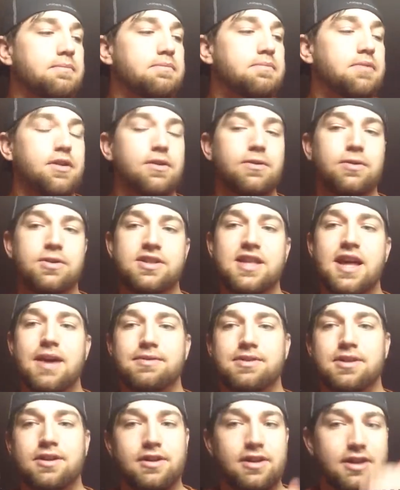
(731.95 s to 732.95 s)
But of course that
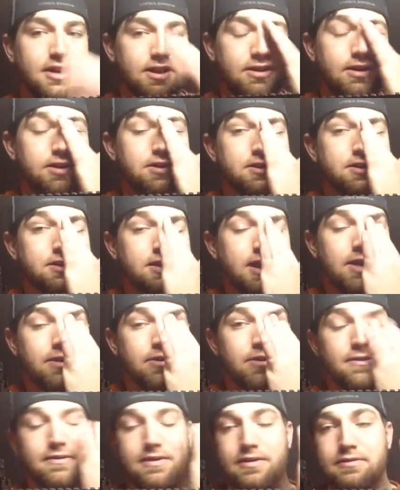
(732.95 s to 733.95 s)
was on clearance. I don't
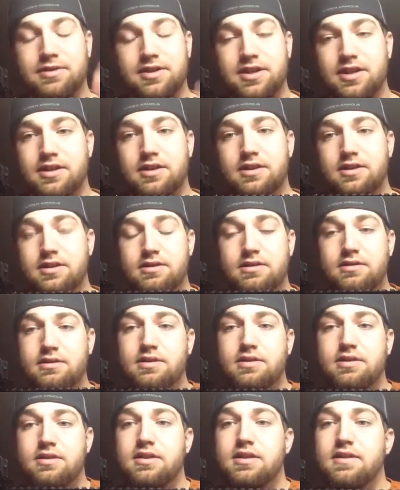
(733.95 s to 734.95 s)
know if it was a
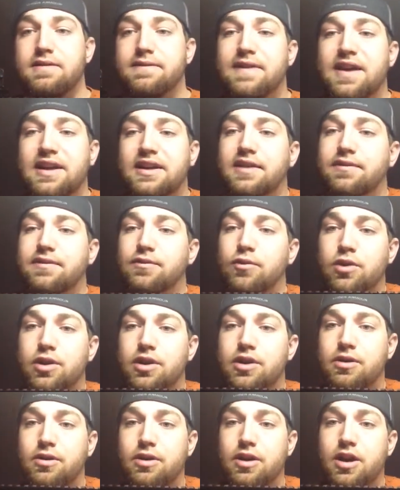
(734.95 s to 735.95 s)
defective
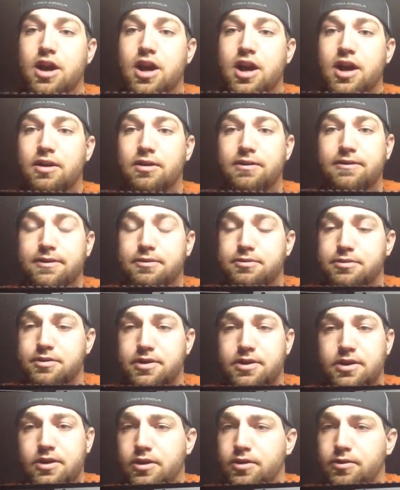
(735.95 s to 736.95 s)
one or not, or if it was a
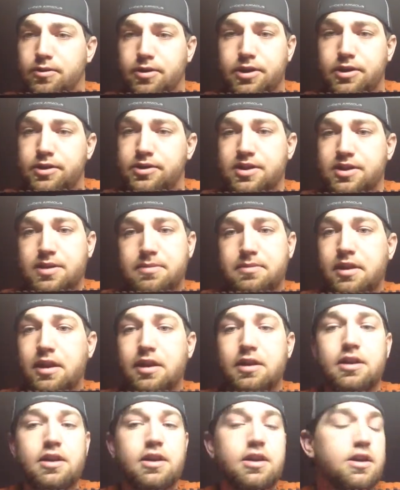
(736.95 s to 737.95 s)
returned one or something.
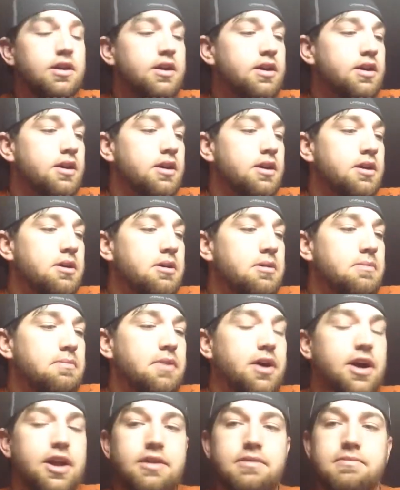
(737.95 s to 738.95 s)

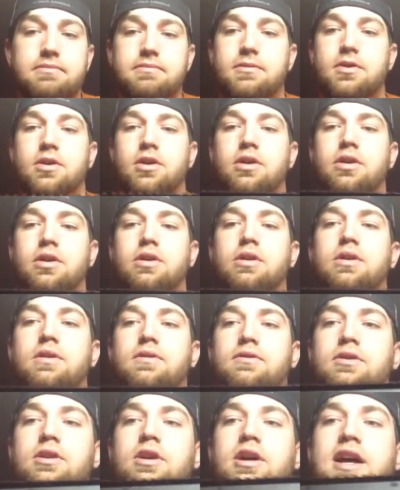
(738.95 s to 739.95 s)
But
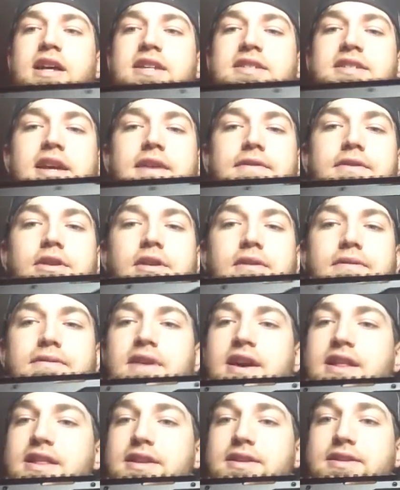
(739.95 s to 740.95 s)
overall, I'd say if you can
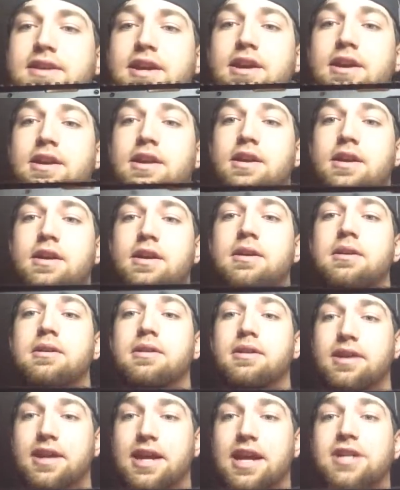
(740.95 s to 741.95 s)
find this gun,
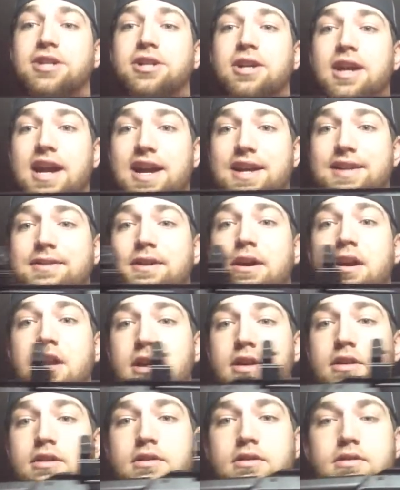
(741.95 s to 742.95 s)
get your hands on it.
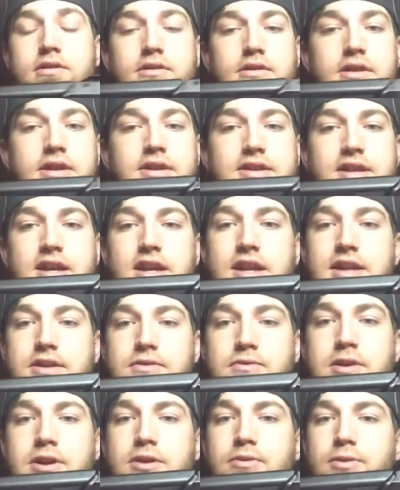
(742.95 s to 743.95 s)
Because it is
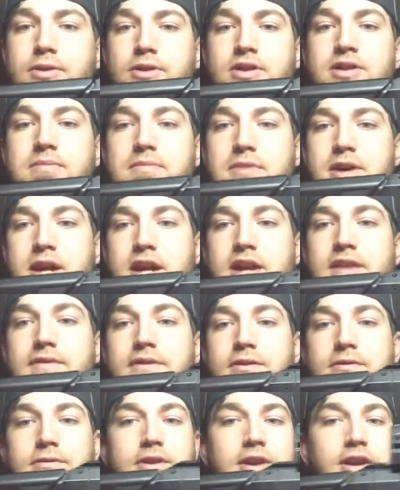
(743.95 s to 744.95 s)
well worth the money if
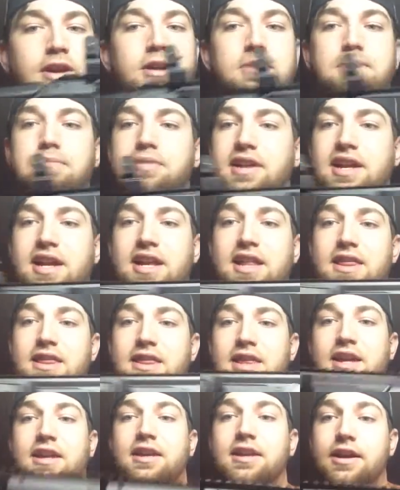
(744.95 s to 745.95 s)
you want a good plinking
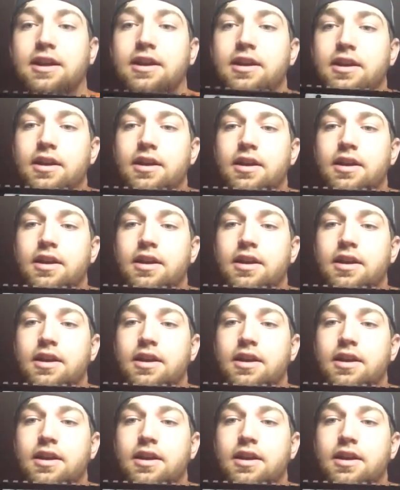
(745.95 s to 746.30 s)
thing to